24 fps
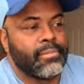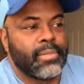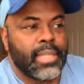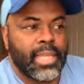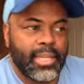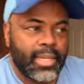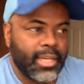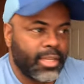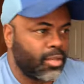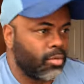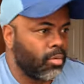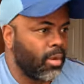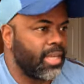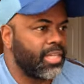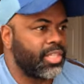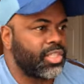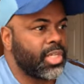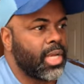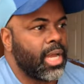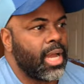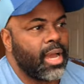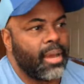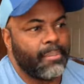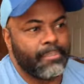They did a great
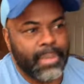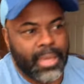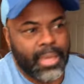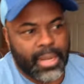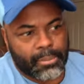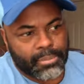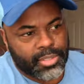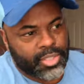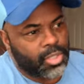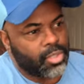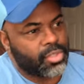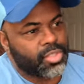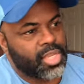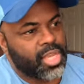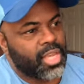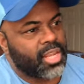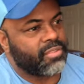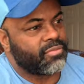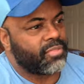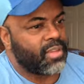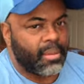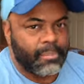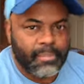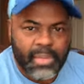job. Man, I'm so
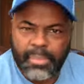satisfied.